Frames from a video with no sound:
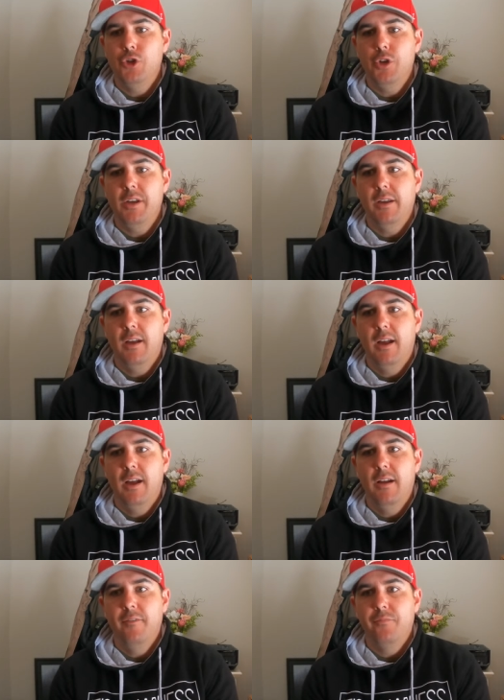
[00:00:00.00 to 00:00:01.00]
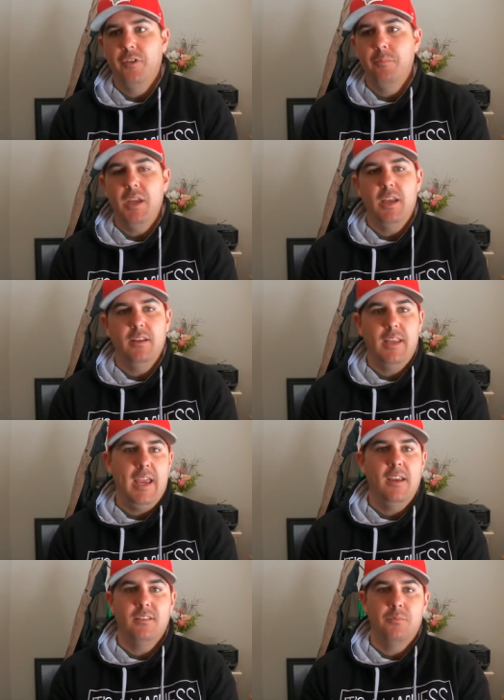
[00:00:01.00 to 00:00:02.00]
should be
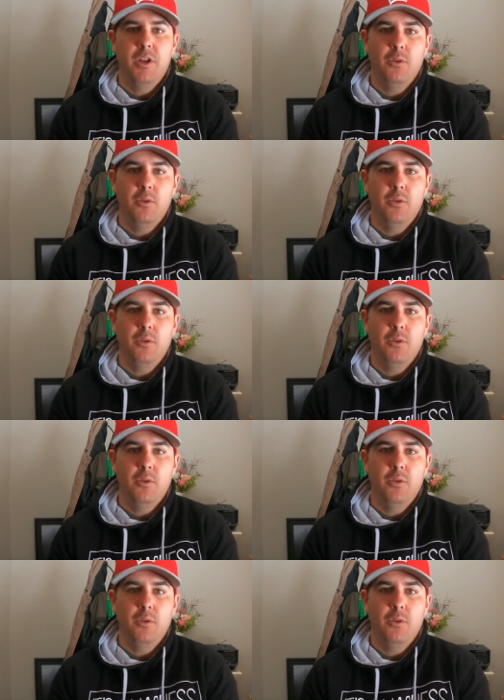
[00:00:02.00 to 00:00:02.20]
taking some